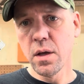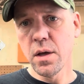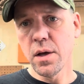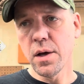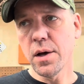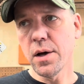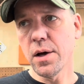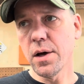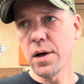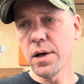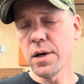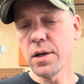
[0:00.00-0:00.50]

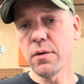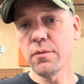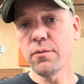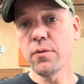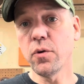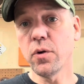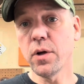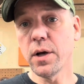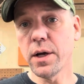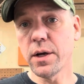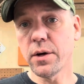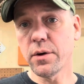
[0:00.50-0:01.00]
in a full
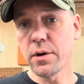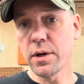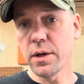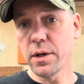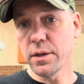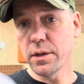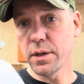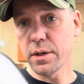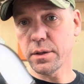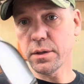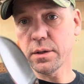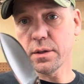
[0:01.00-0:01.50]
height grind
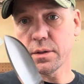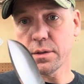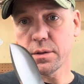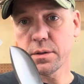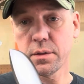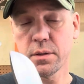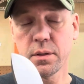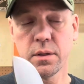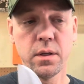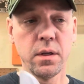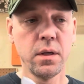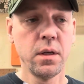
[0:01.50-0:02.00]
like this.
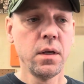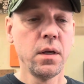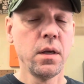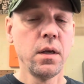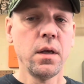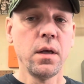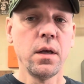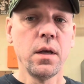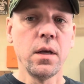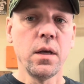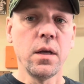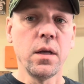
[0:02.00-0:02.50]

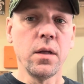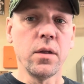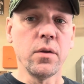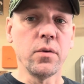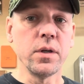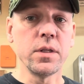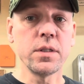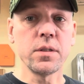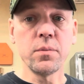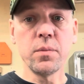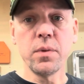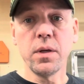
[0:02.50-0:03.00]
The
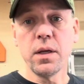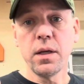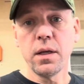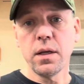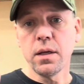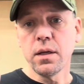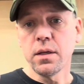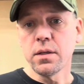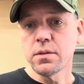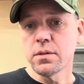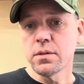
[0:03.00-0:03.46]
reason being is